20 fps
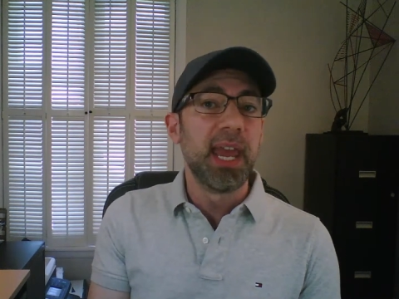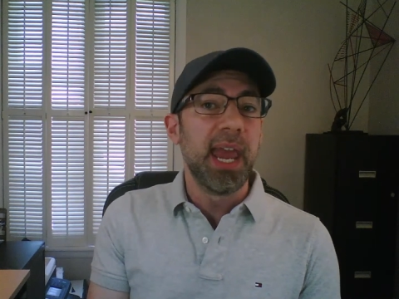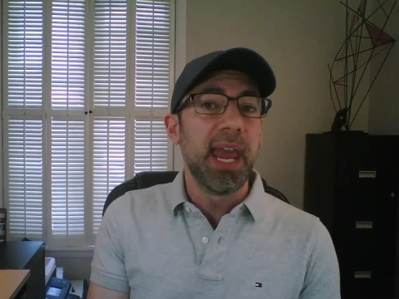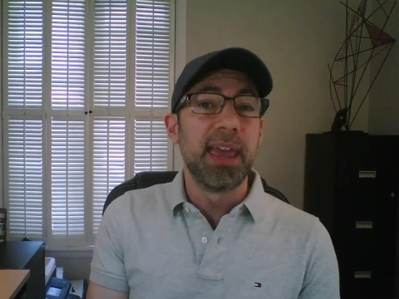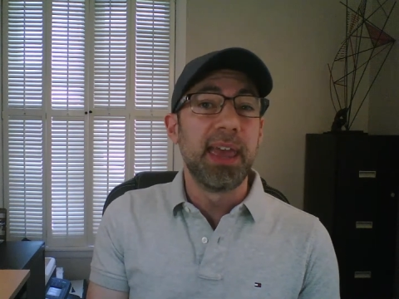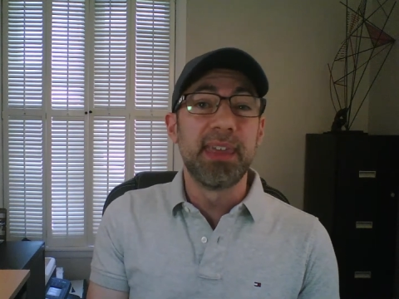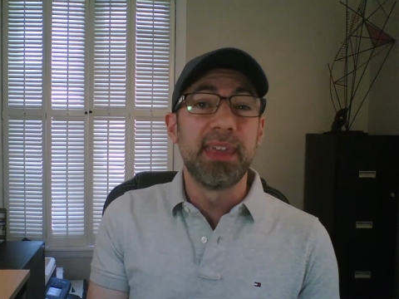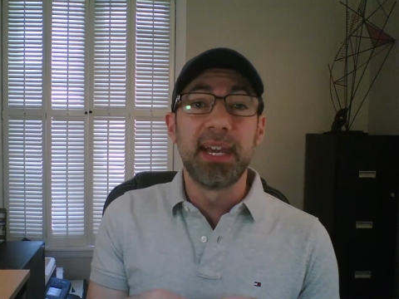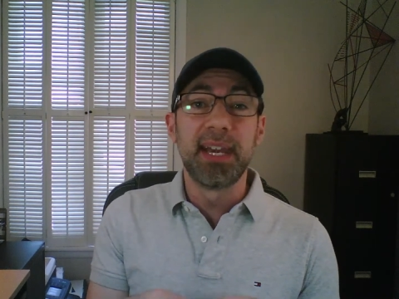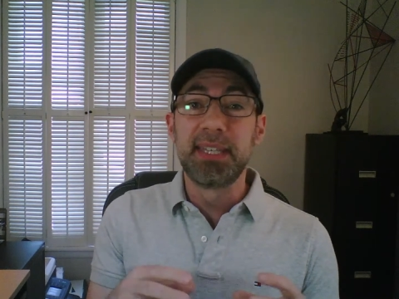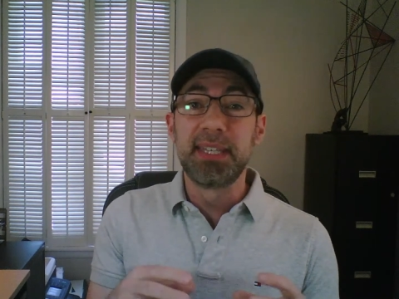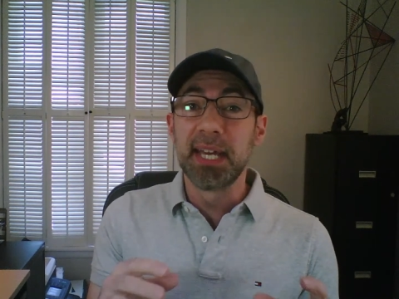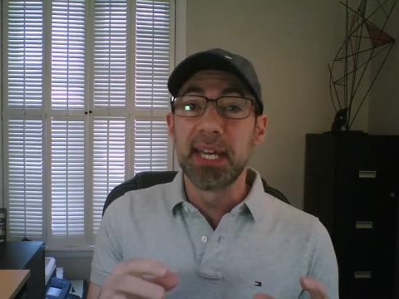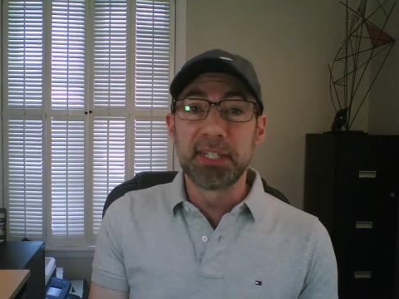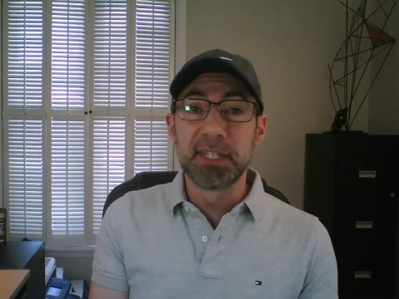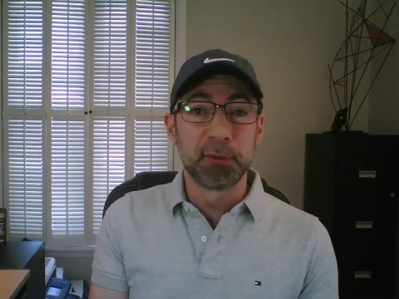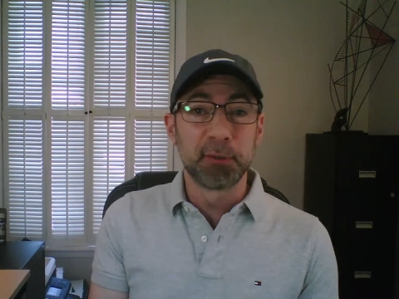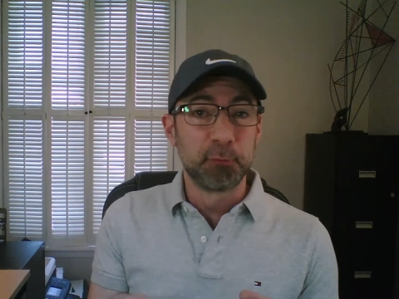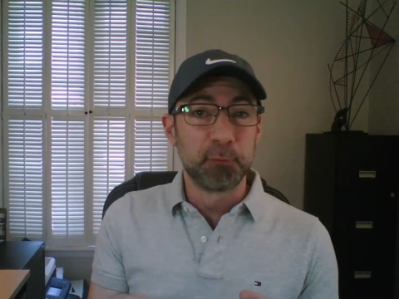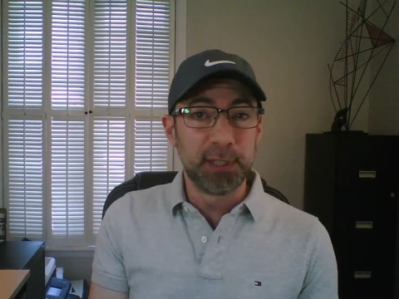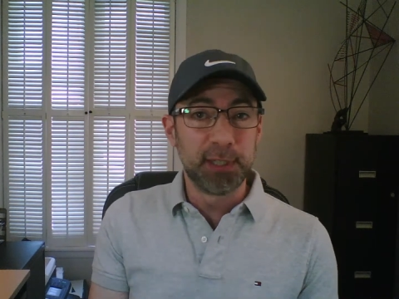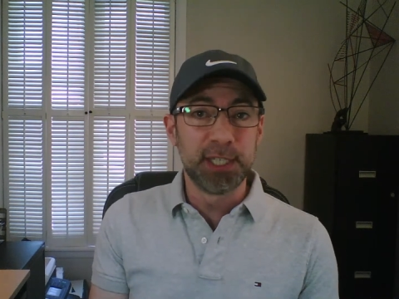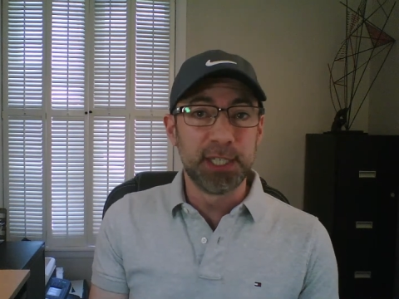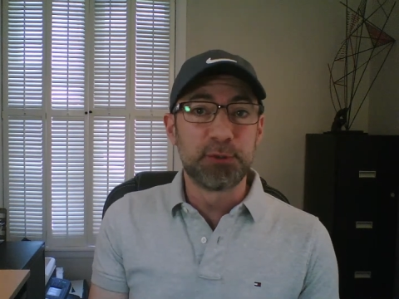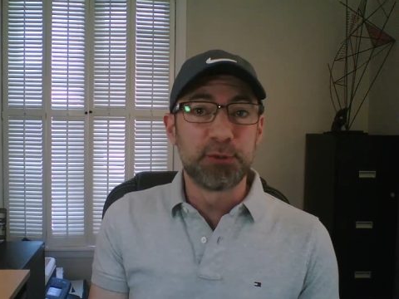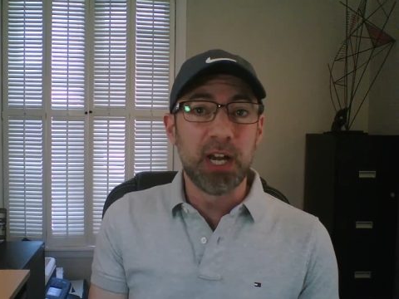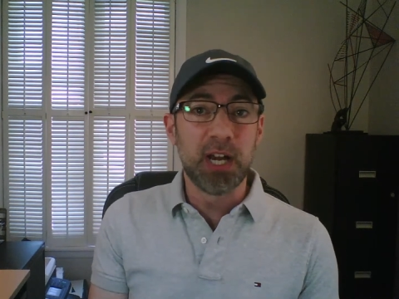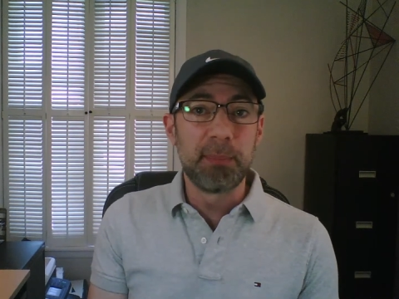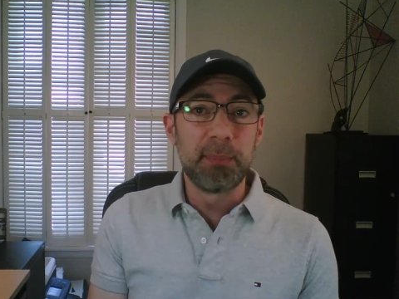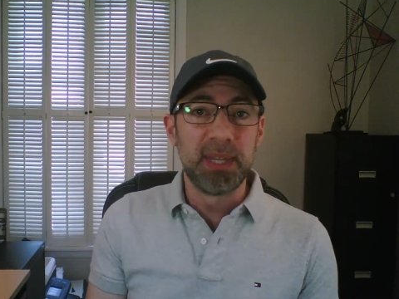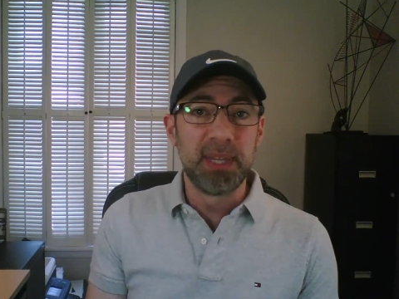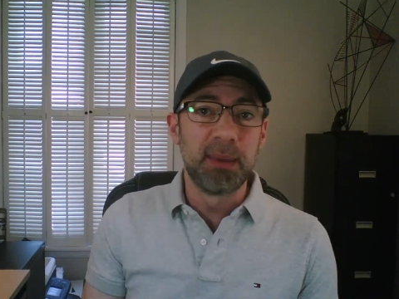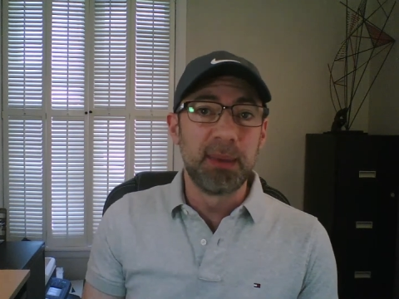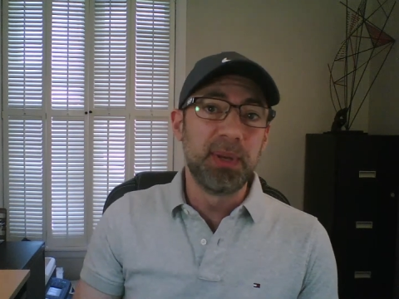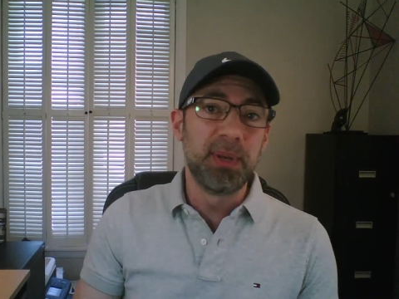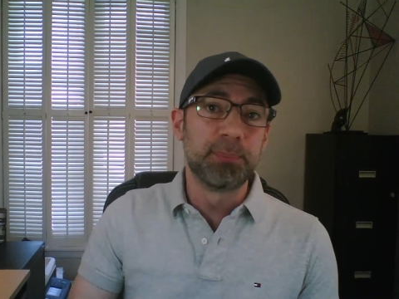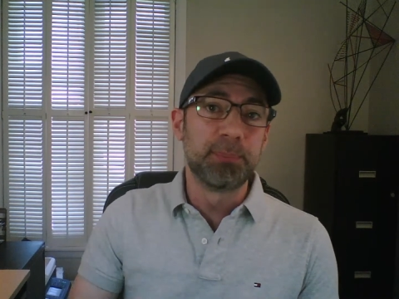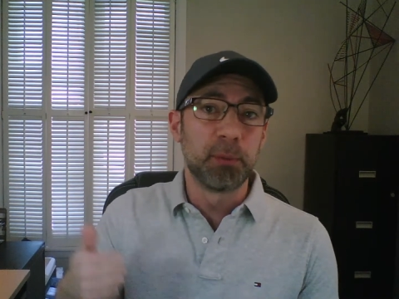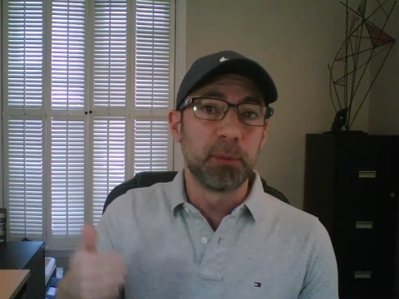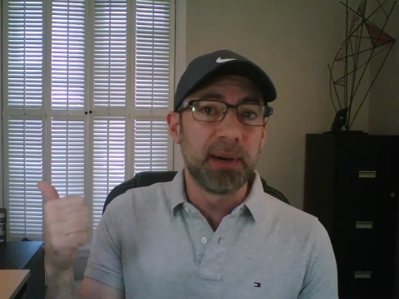and then it doesn't really drop, and then
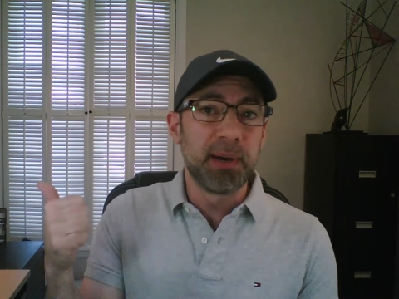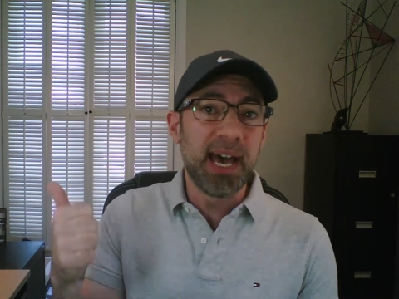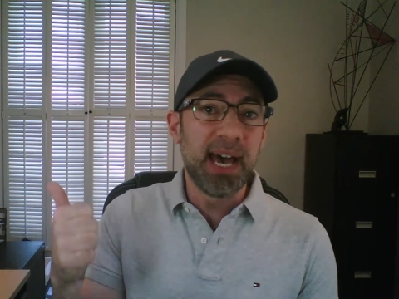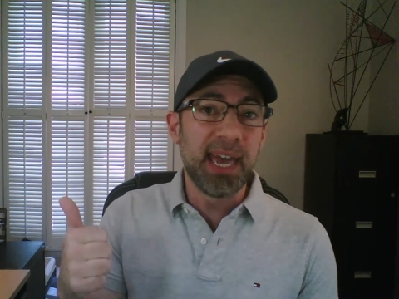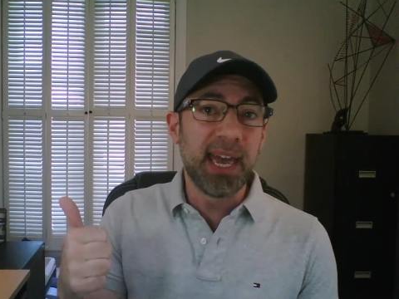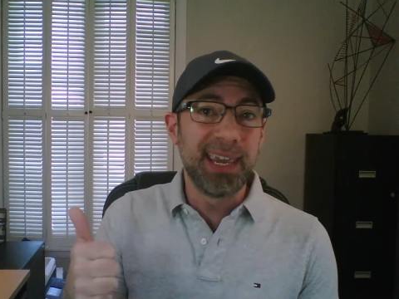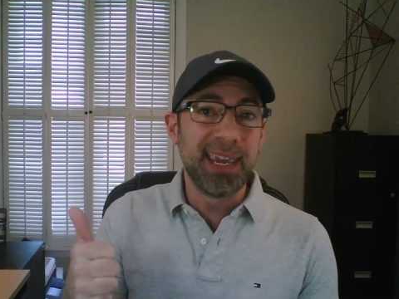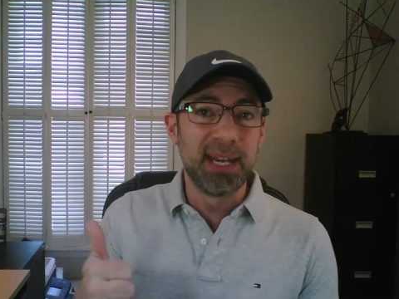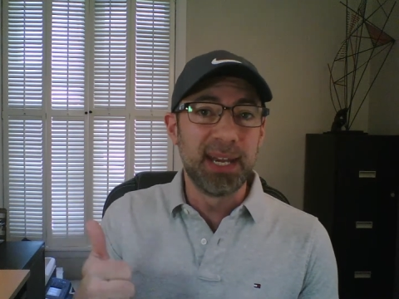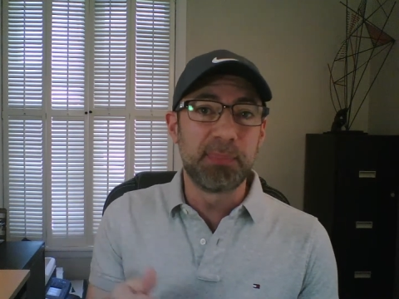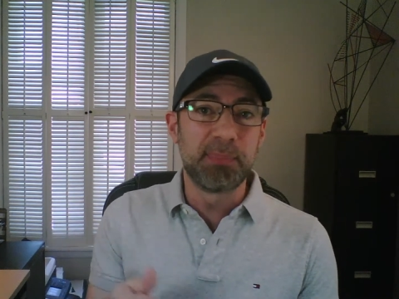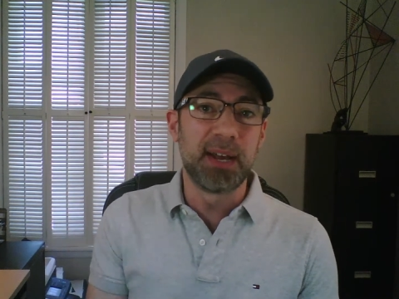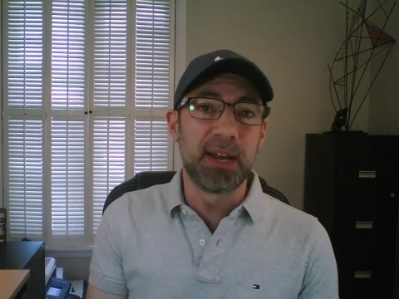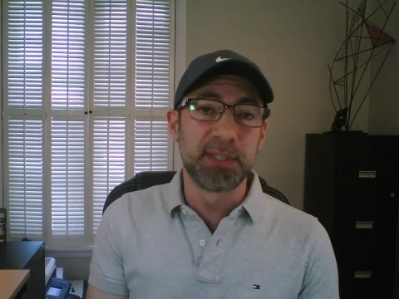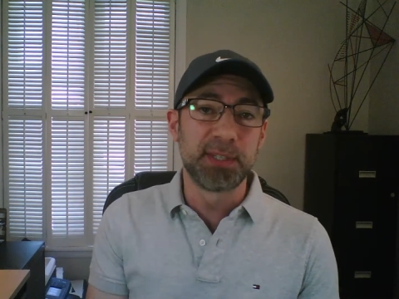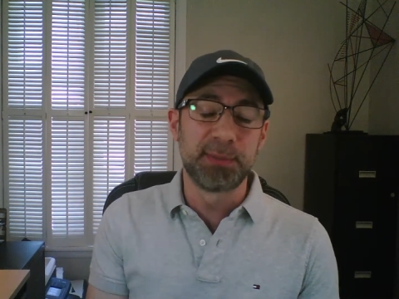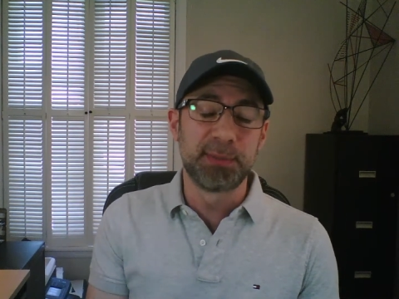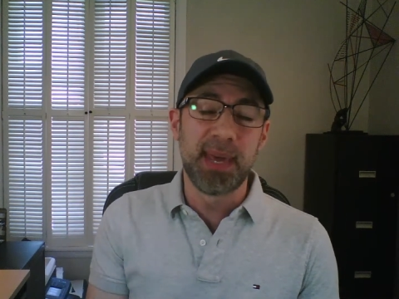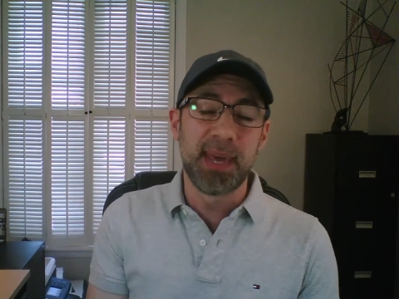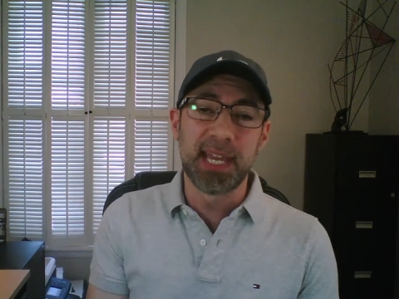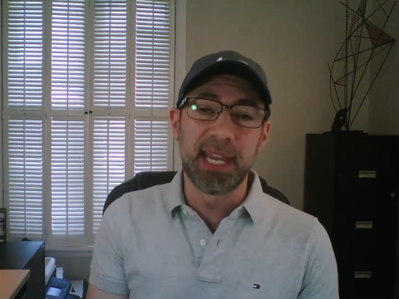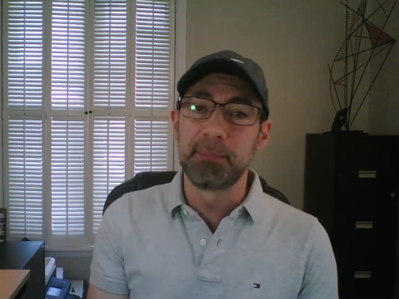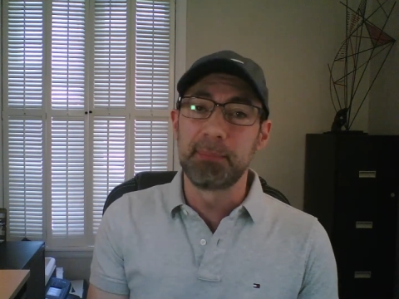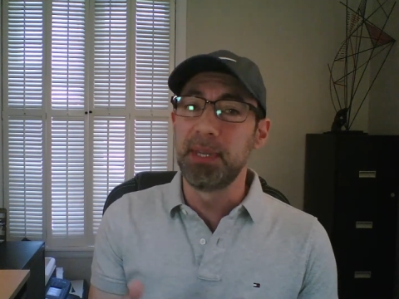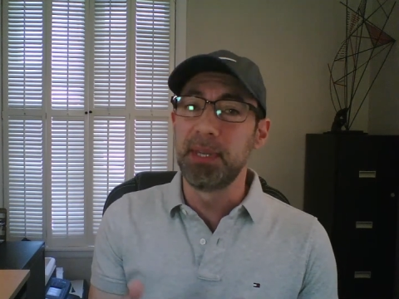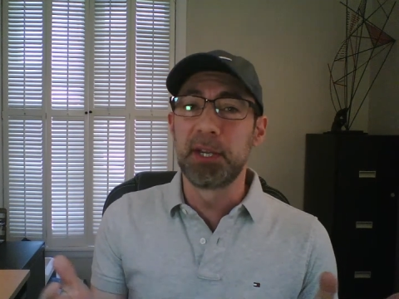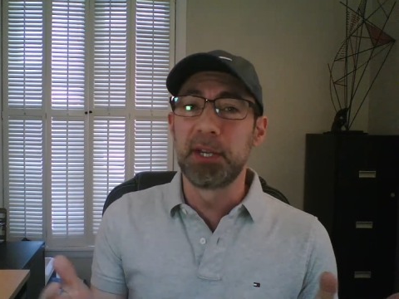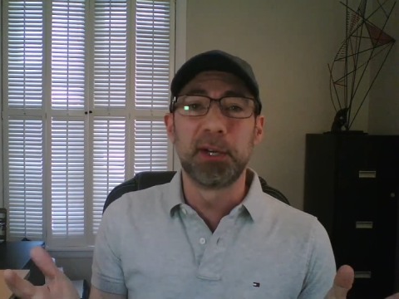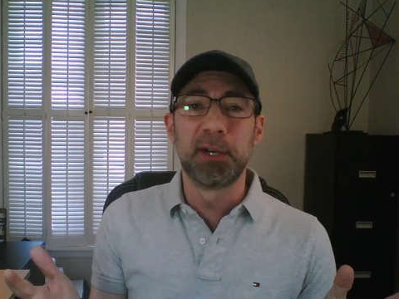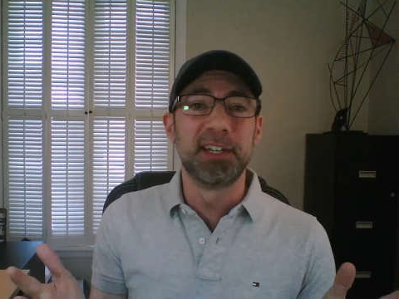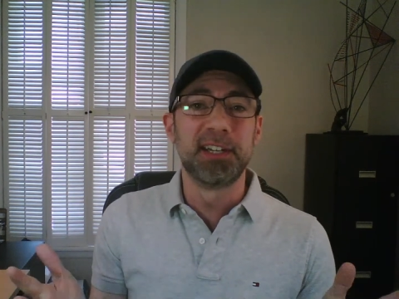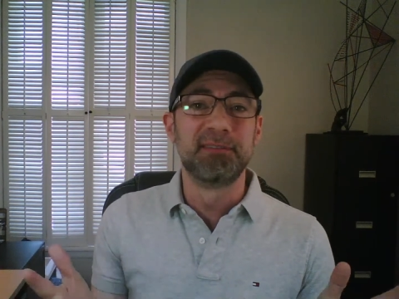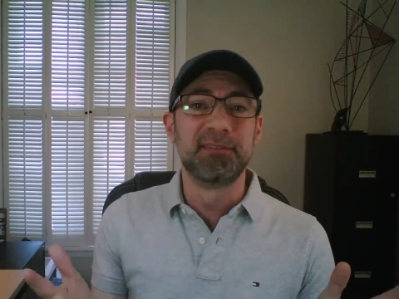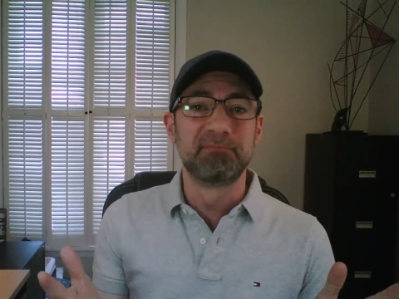people buy and it bounces back up, it could.